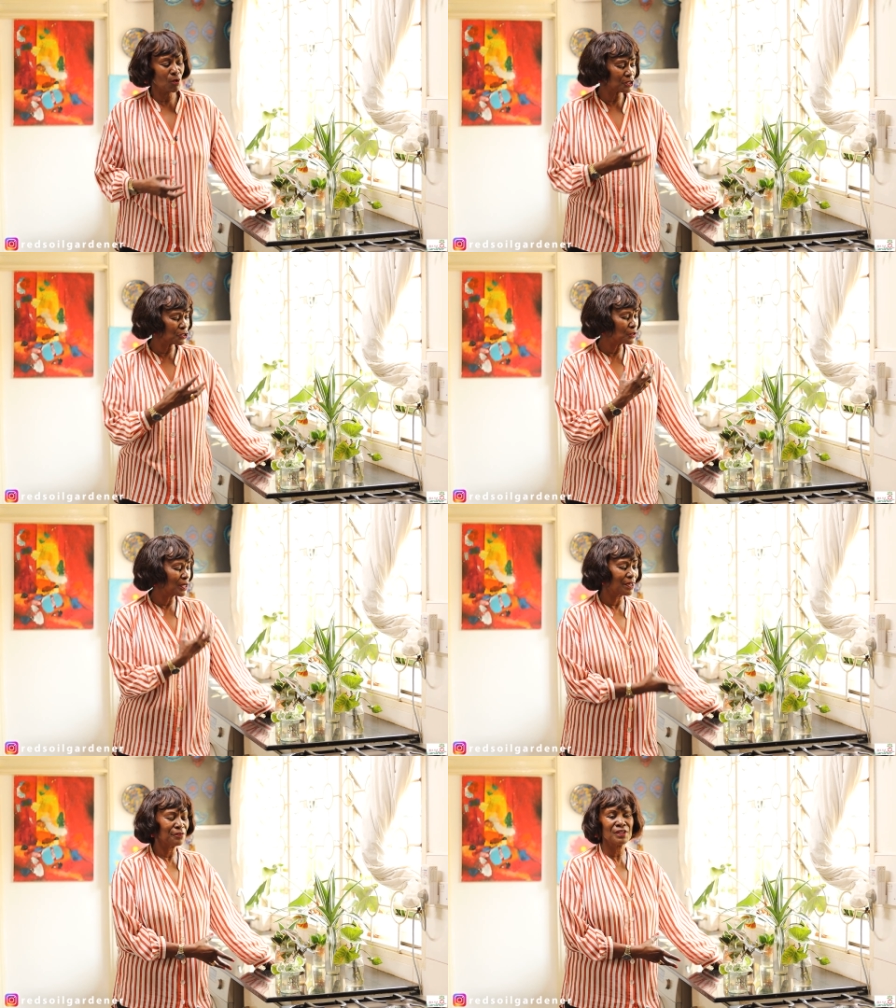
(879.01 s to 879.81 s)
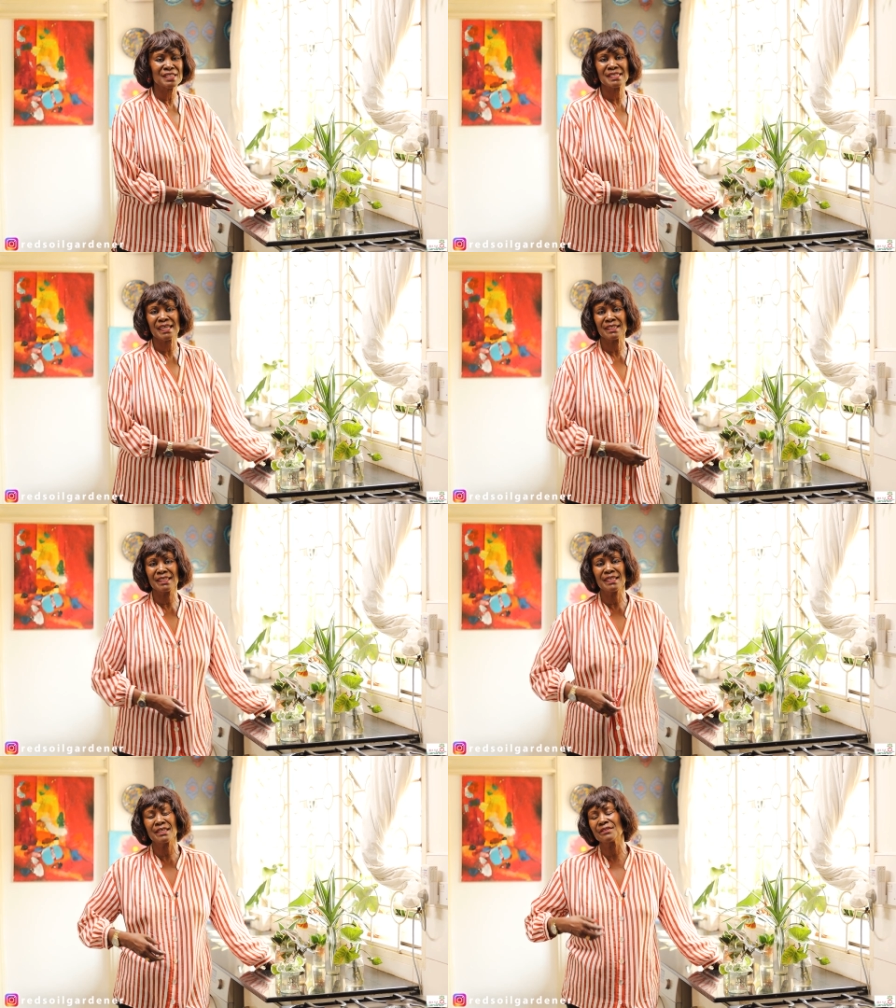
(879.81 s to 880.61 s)
Once you learn this
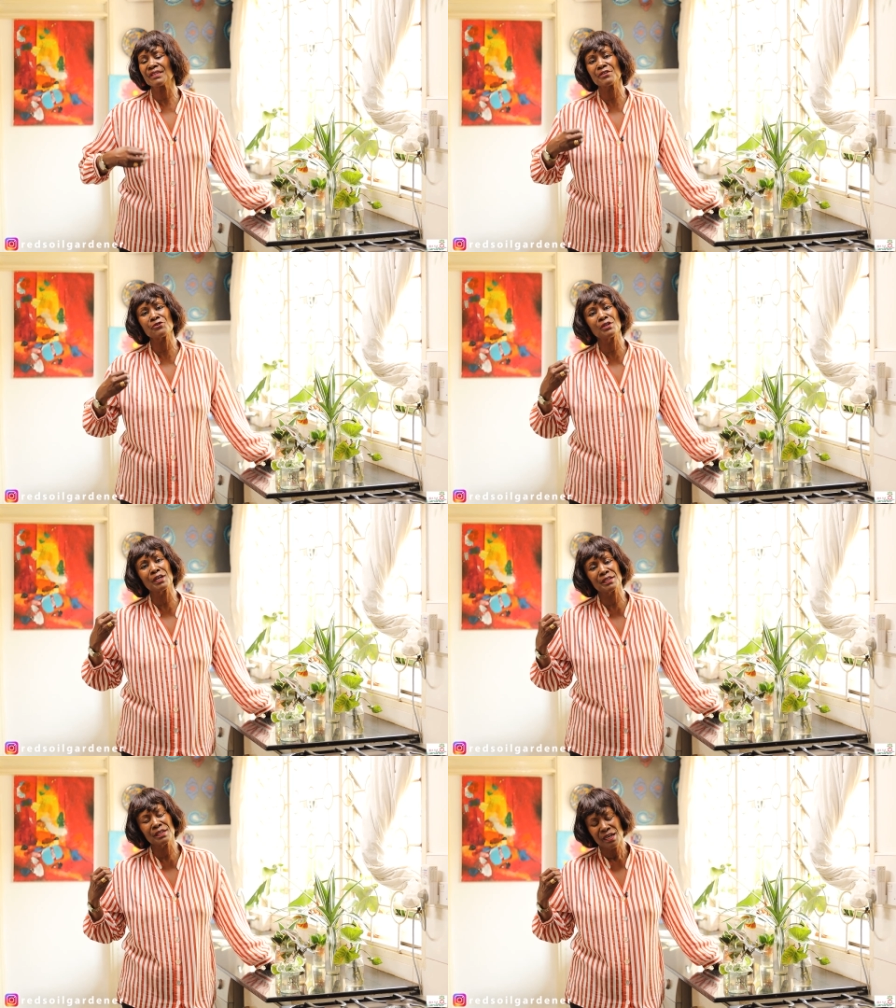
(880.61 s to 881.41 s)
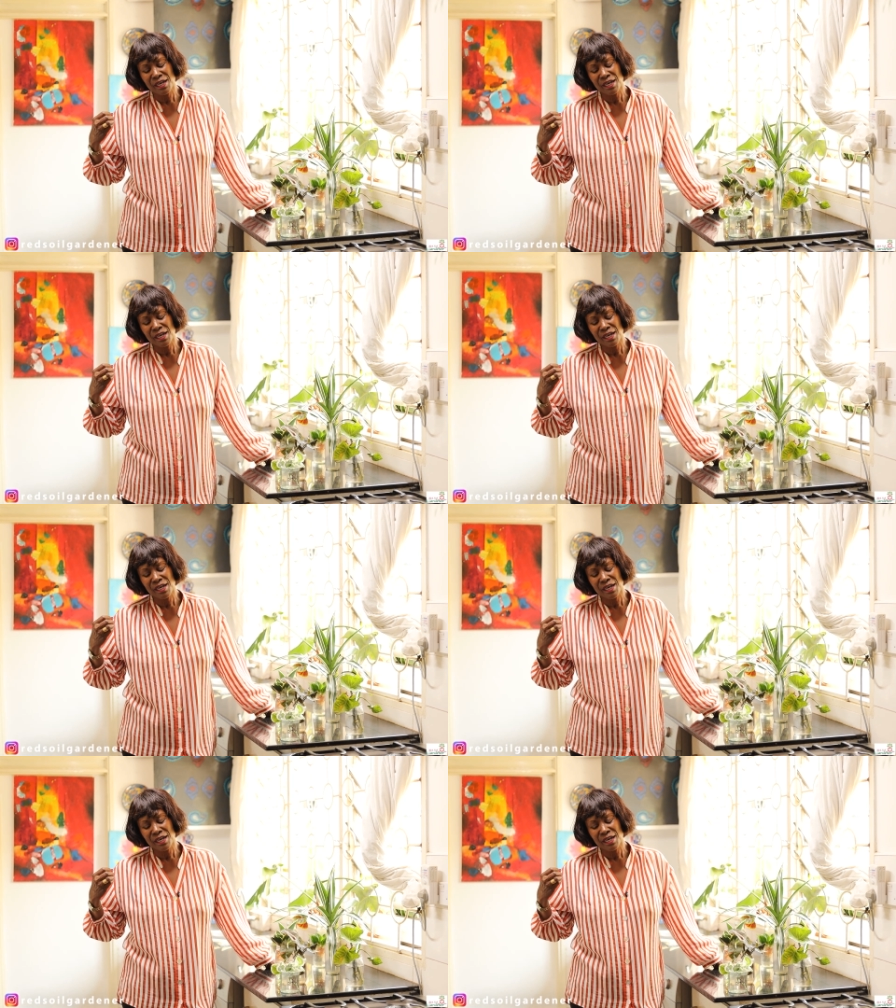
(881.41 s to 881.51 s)
technique, and then you learn